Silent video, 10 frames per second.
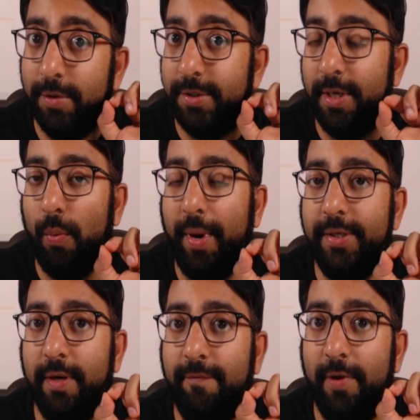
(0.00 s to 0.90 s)
of this
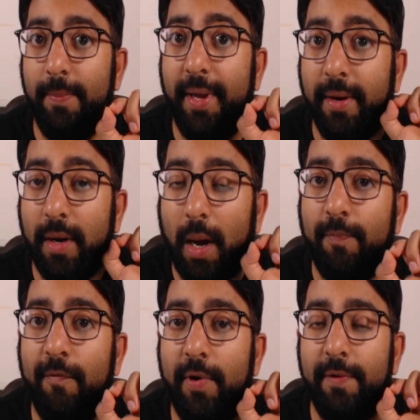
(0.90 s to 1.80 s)
equation will be an
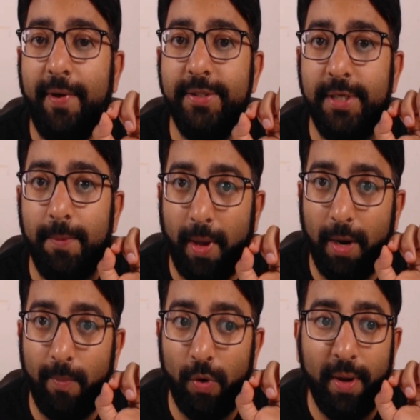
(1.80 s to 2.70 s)
upward facing
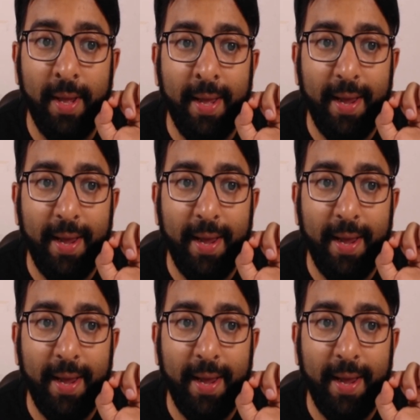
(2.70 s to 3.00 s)
parabola,